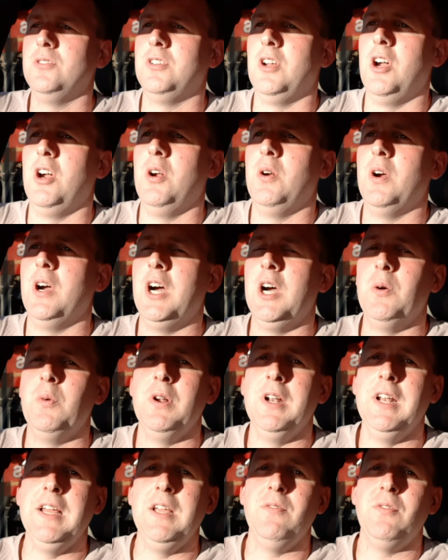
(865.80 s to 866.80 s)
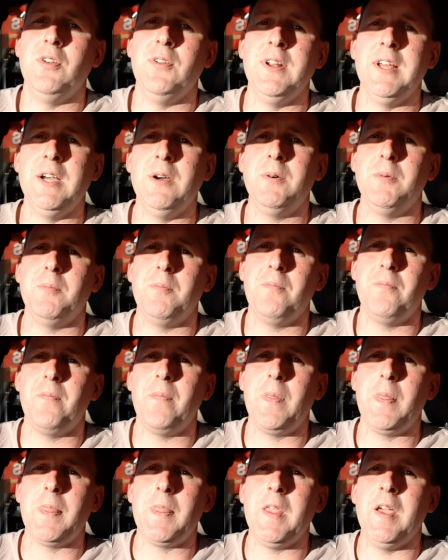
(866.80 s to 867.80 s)
So I will leave you now.
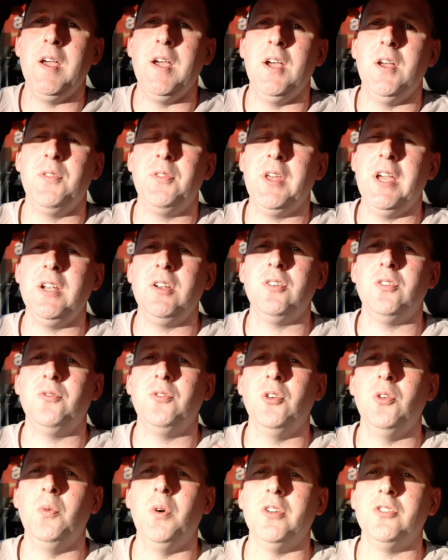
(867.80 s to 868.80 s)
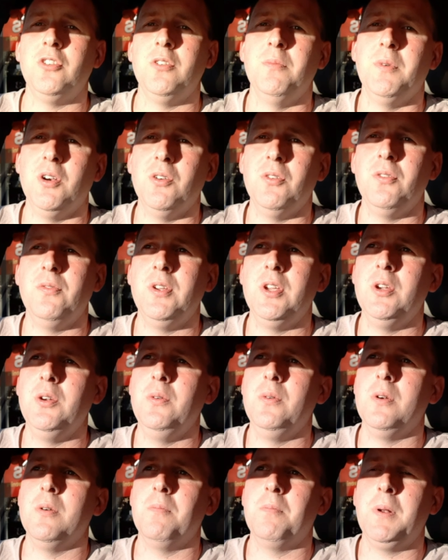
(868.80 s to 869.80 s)
Thanks for watching my
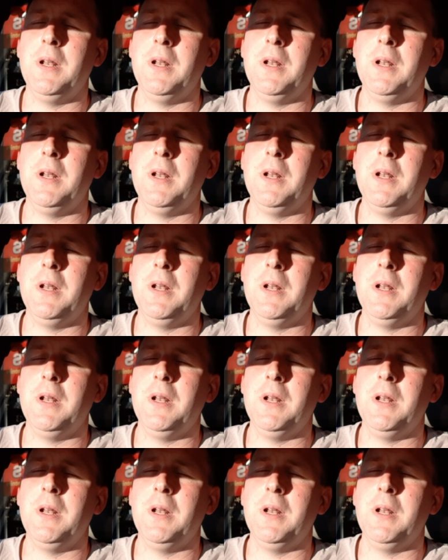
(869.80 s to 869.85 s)
review.